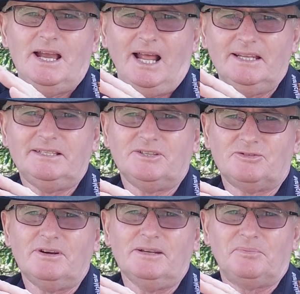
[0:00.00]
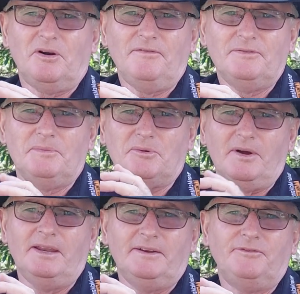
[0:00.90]
unless it's really profitable.
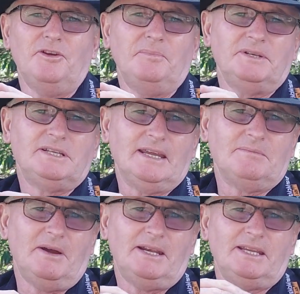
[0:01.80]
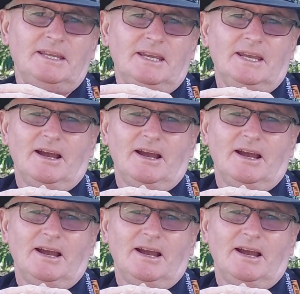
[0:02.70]
And if you've been taking money,